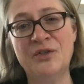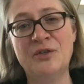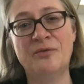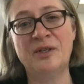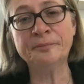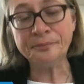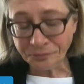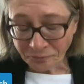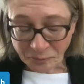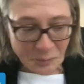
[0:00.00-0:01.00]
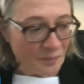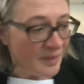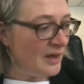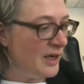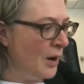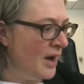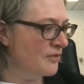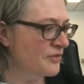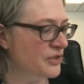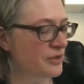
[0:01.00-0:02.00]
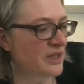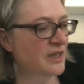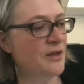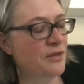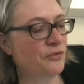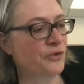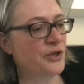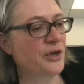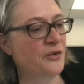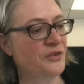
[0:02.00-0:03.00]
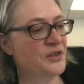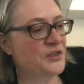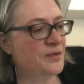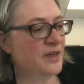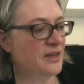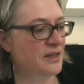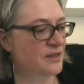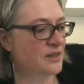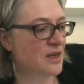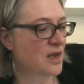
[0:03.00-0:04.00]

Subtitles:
So we now have a unit at the Foreign Office that is